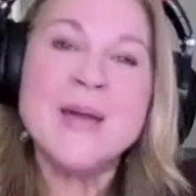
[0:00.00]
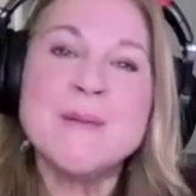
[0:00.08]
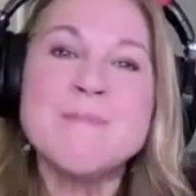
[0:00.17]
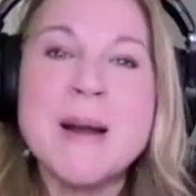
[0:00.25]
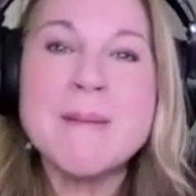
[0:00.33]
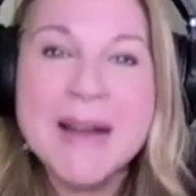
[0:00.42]

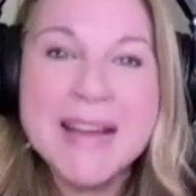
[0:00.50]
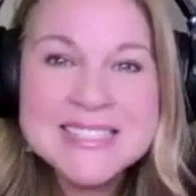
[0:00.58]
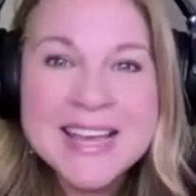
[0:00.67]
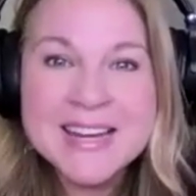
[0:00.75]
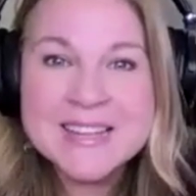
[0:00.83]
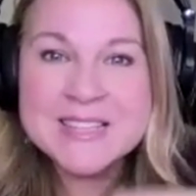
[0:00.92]
But my
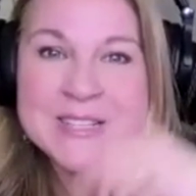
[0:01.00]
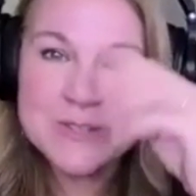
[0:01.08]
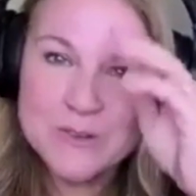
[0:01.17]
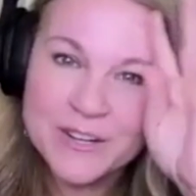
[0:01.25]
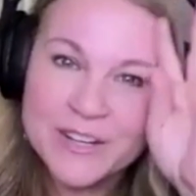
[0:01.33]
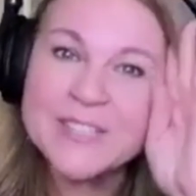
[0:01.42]
side of the
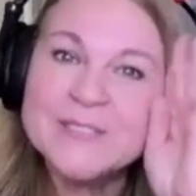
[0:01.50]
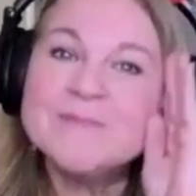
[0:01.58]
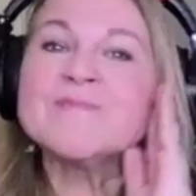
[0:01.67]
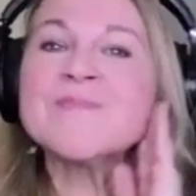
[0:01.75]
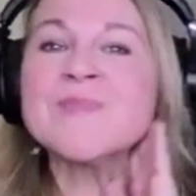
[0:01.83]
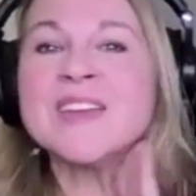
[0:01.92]
story
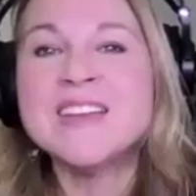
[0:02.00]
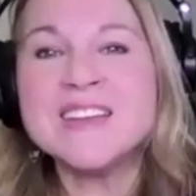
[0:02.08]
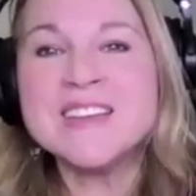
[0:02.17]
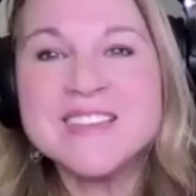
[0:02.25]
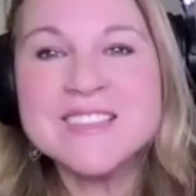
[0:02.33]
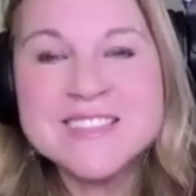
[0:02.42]

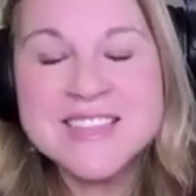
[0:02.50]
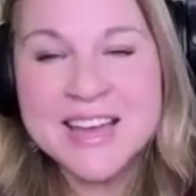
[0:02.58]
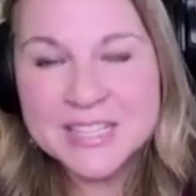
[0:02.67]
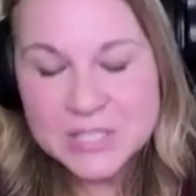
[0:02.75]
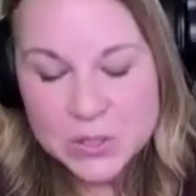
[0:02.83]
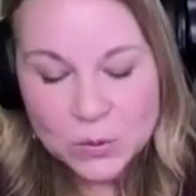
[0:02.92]
is
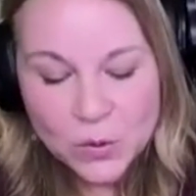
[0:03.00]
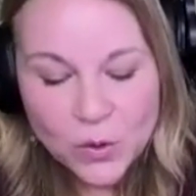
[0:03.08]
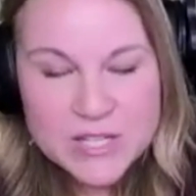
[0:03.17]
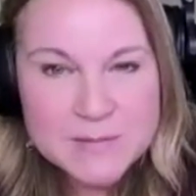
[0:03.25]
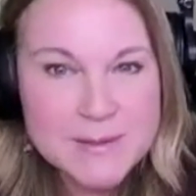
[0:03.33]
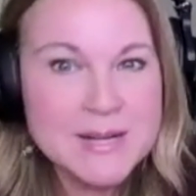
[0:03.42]
that, so
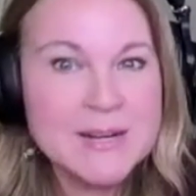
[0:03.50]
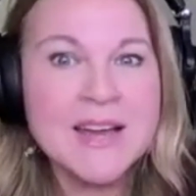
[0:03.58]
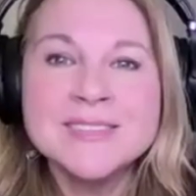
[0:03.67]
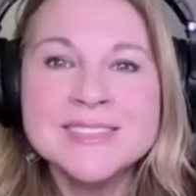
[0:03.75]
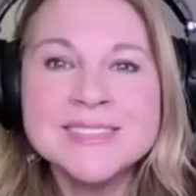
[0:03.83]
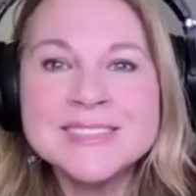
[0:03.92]
Kristen,
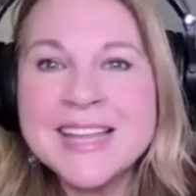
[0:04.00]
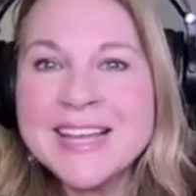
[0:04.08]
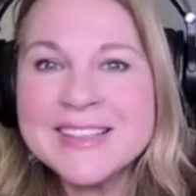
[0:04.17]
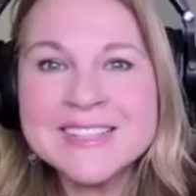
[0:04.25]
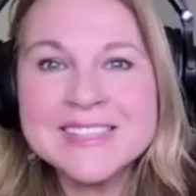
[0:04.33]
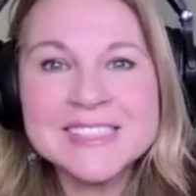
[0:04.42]
she's like
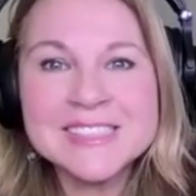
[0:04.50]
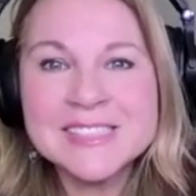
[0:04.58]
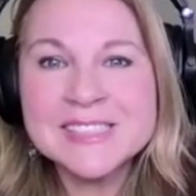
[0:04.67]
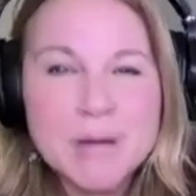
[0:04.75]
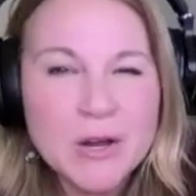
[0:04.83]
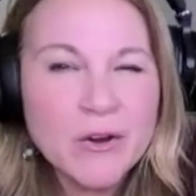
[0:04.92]
this
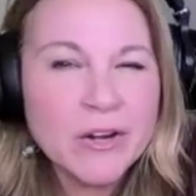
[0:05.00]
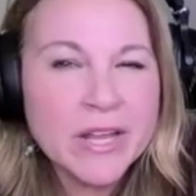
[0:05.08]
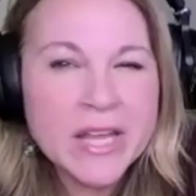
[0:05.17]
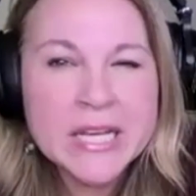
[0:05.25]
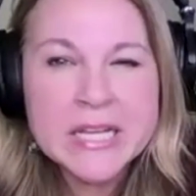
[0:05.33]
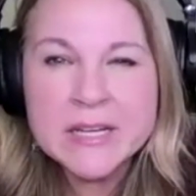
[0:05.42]

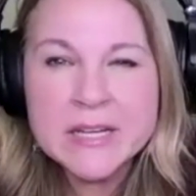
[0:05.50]
spirited,